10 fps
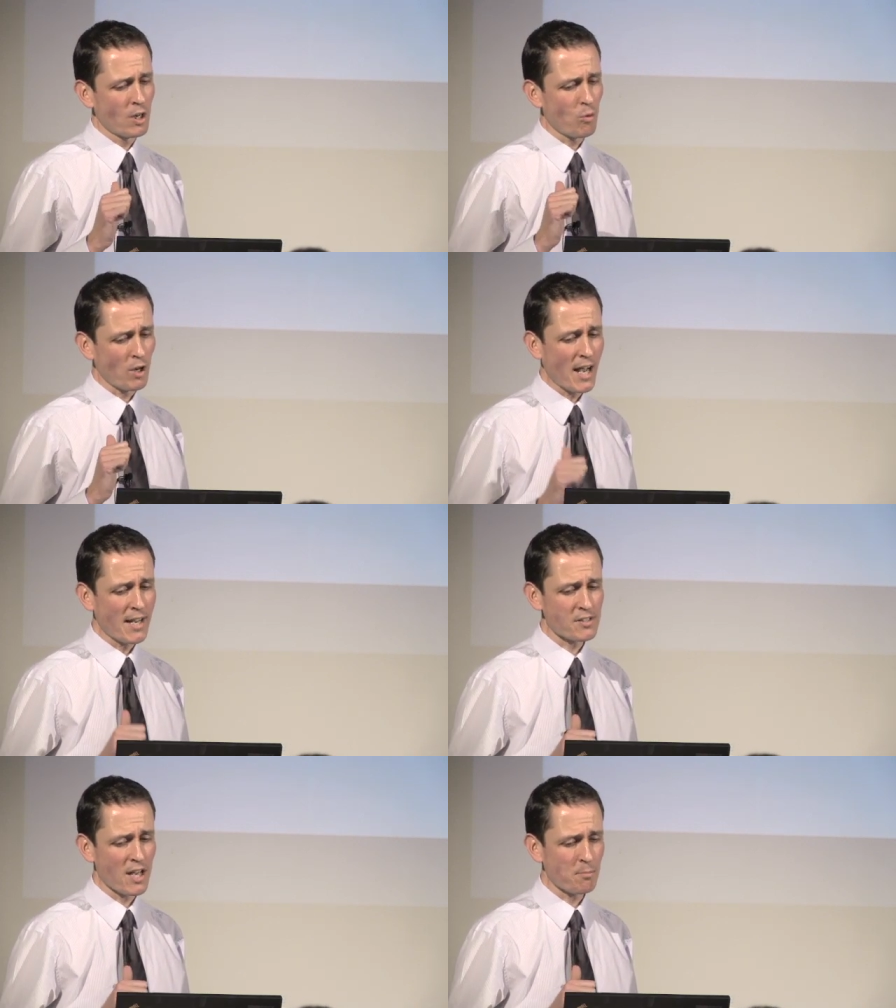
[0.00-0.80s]
What
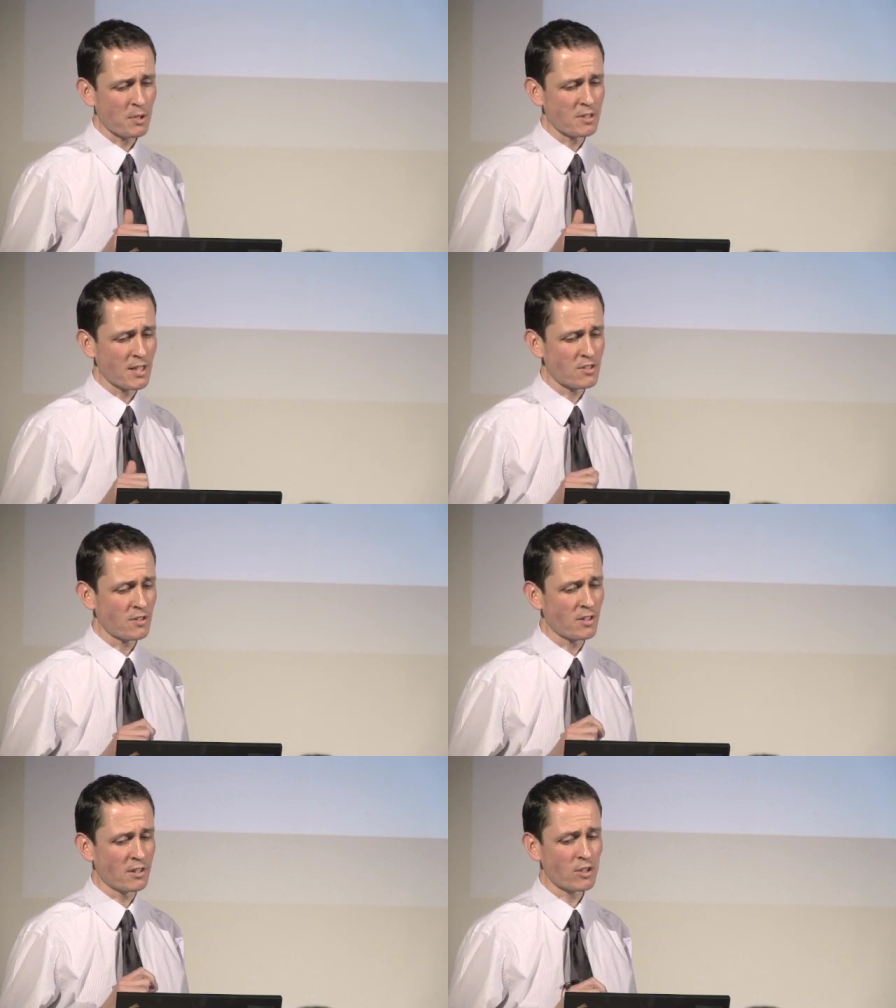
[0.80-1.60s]
has happened is
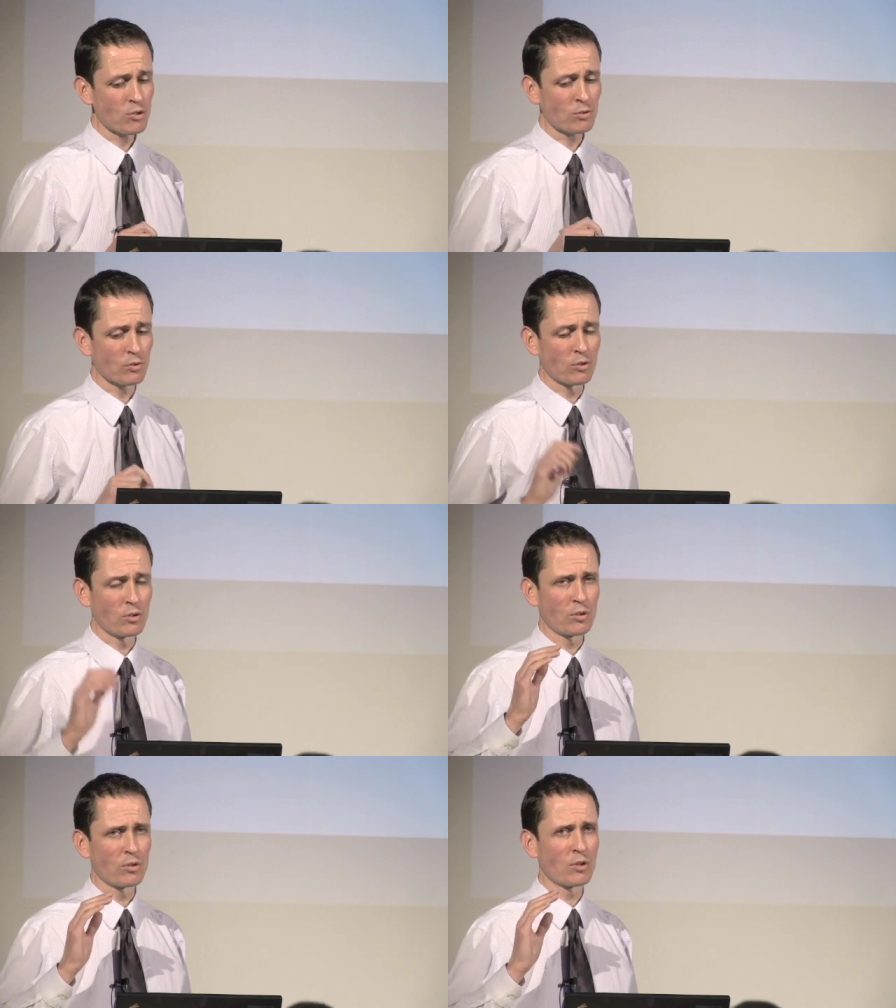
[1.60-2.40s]
that the initial
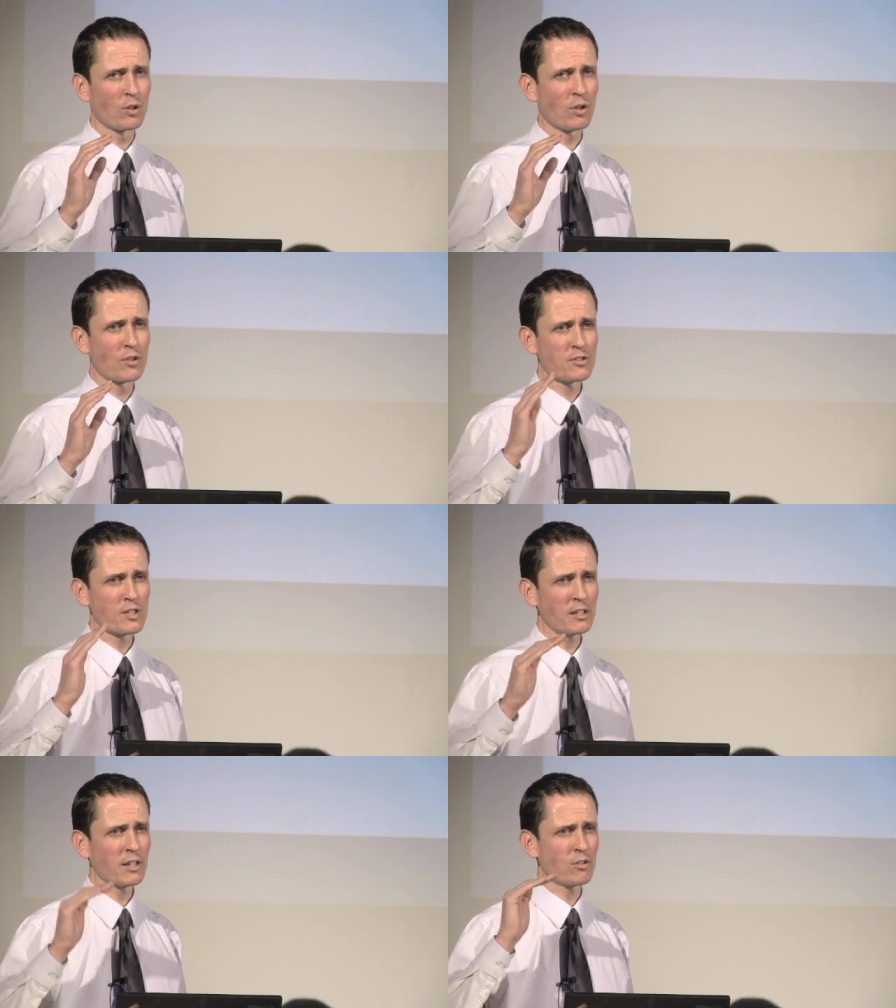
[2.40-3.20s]

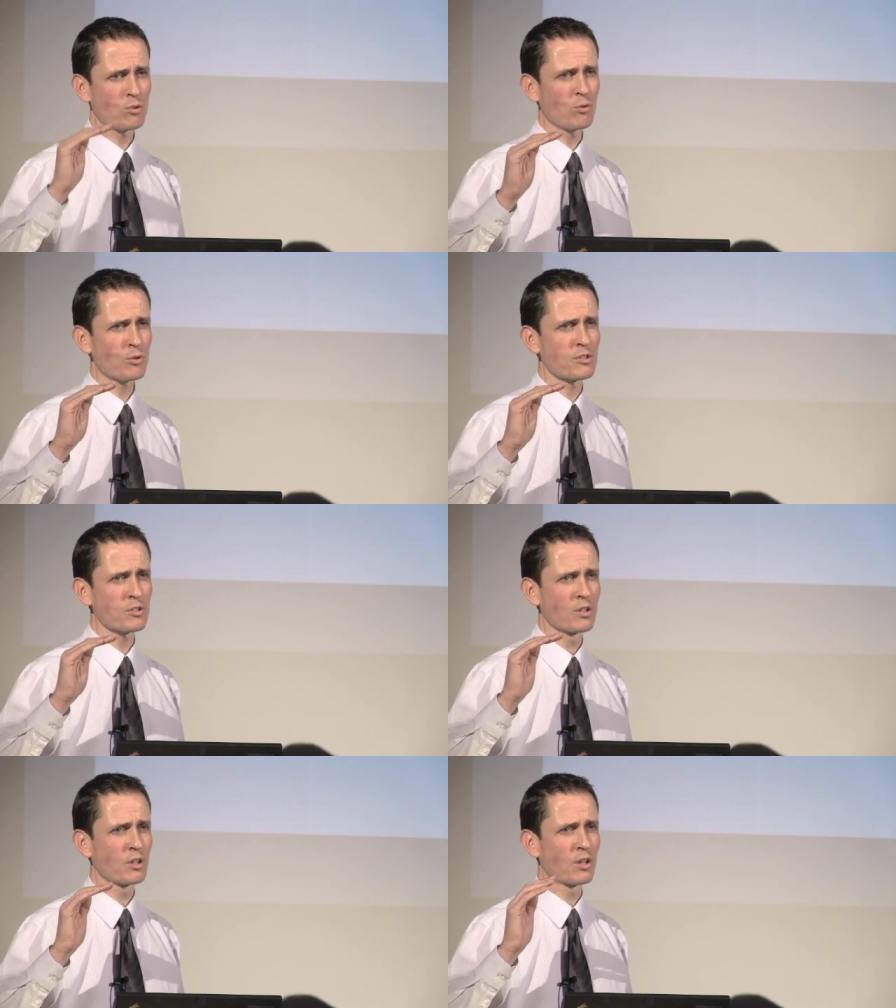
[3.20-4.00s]
ceiling dose
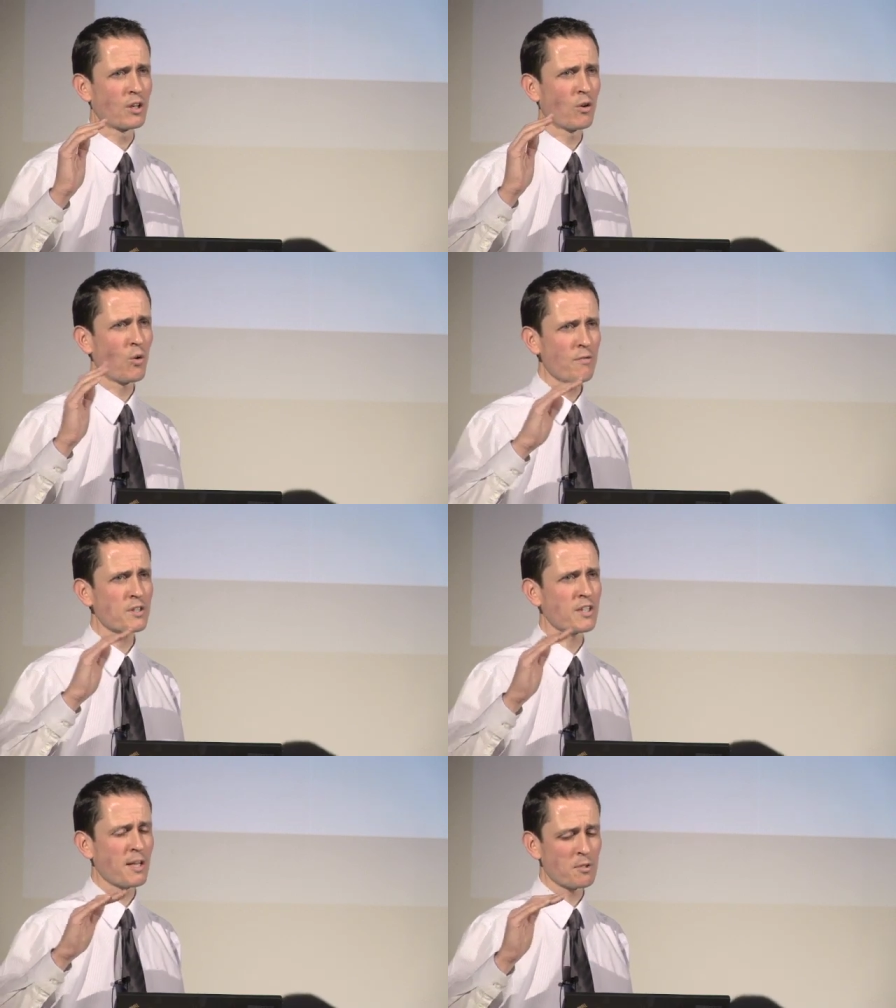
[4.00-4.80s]
over
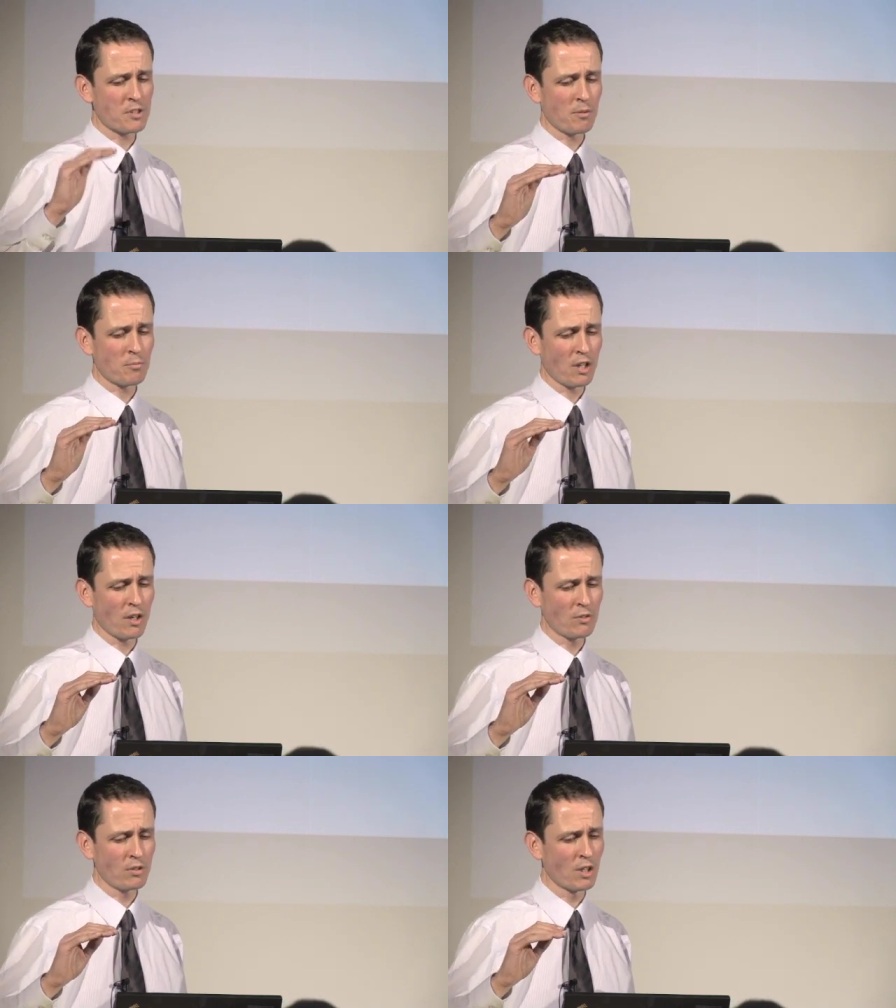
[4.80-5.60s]
time has come
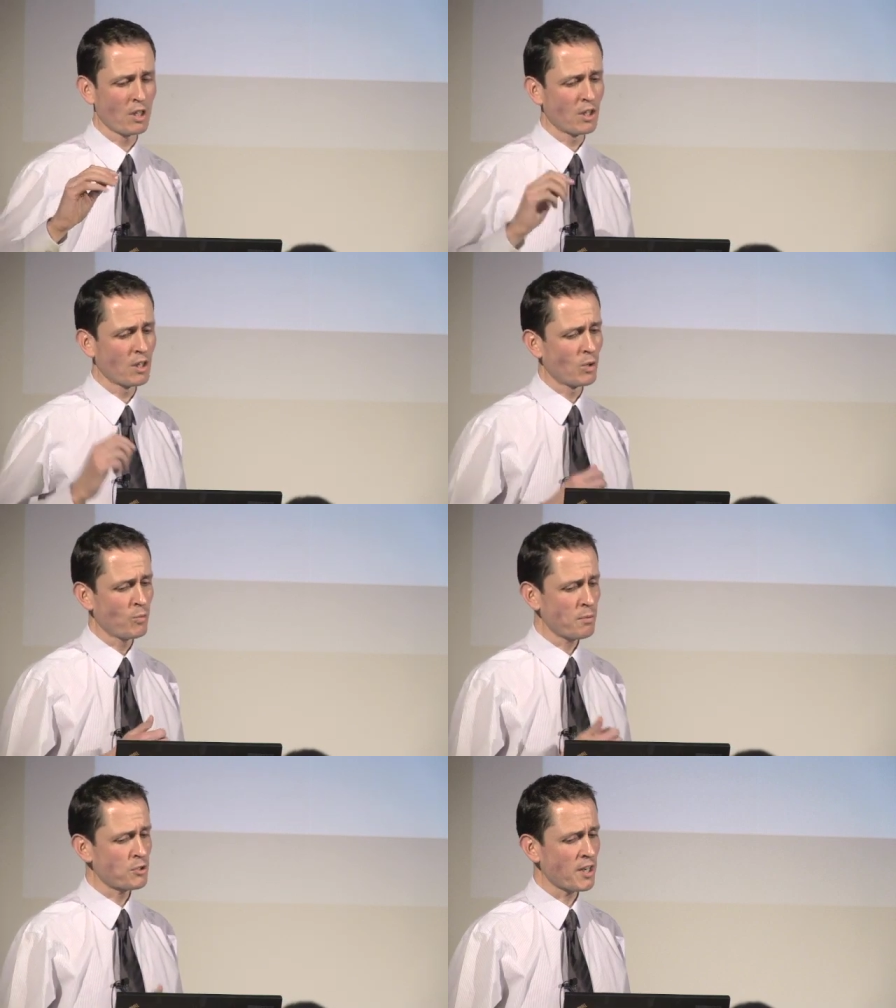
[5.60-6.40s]
down.
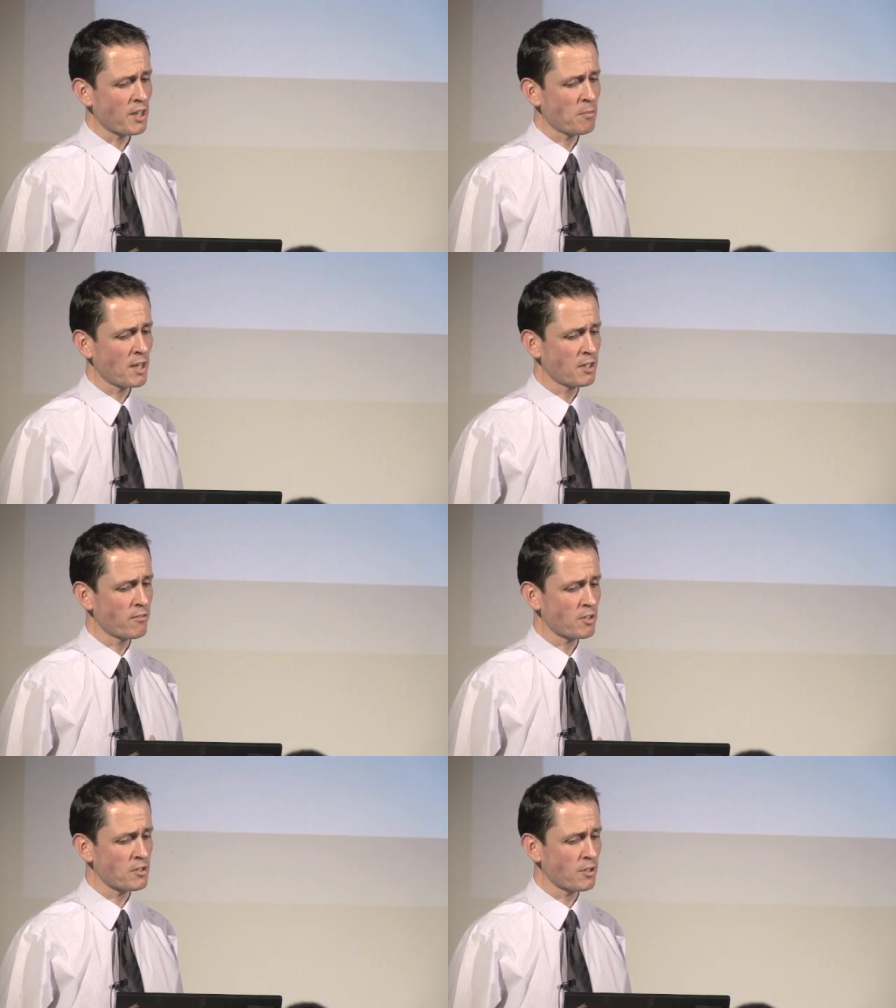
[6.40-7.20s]
We would recommend that if
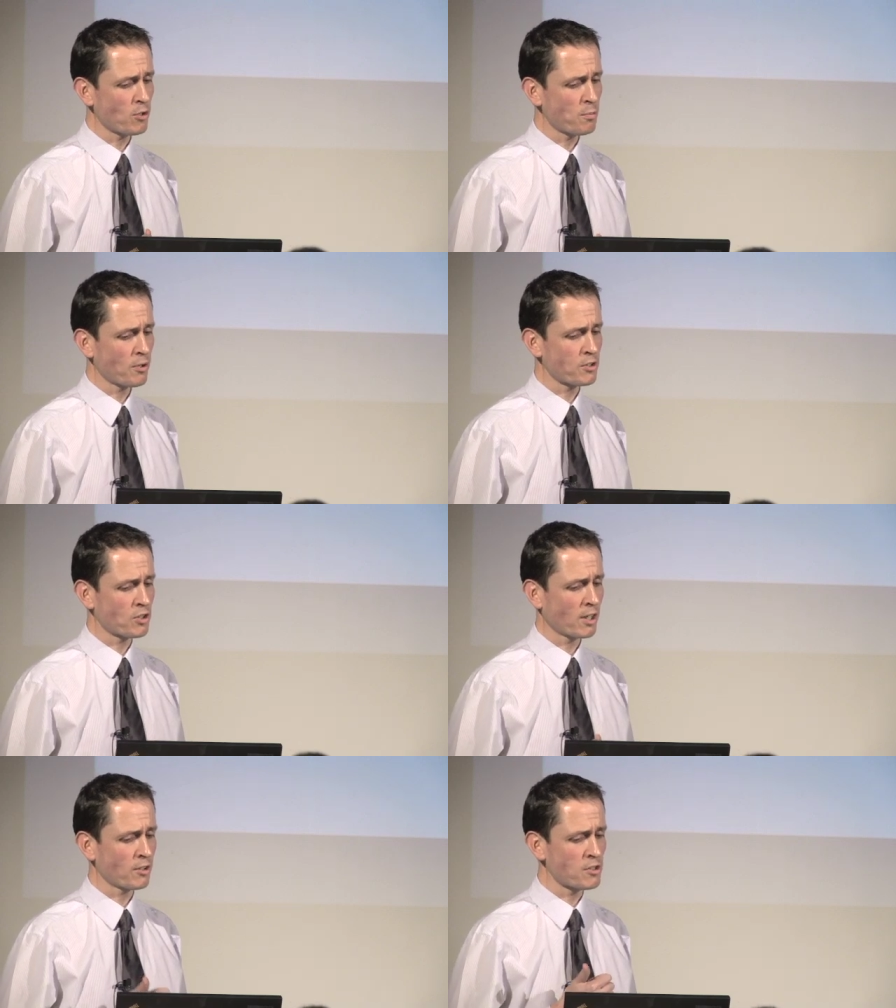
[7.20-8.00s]
you're considering opioid
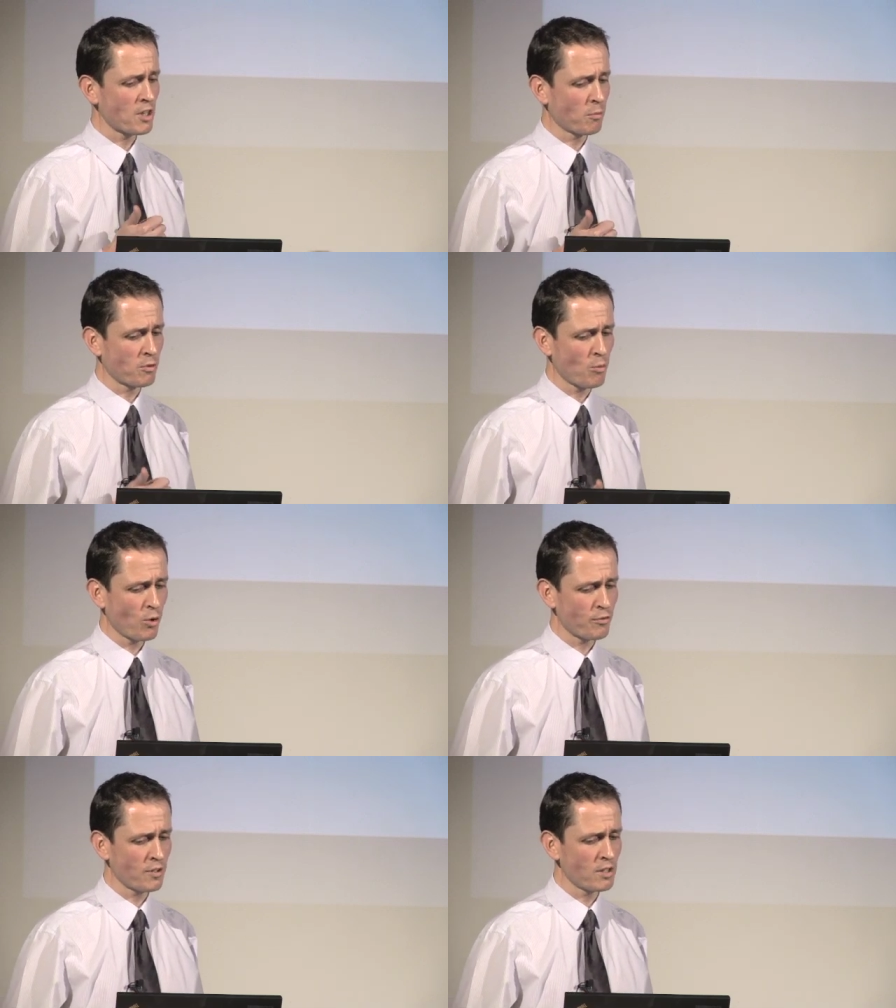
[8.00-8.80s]
trial, you start with
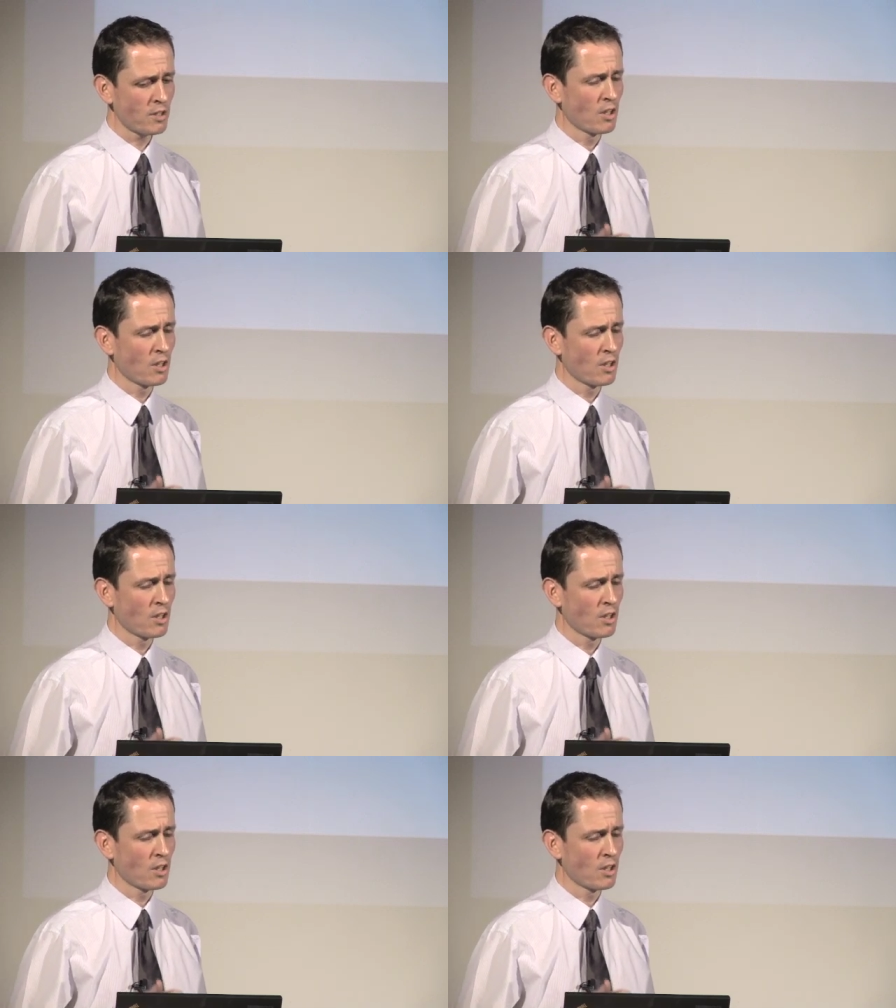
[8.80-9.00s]
morphine,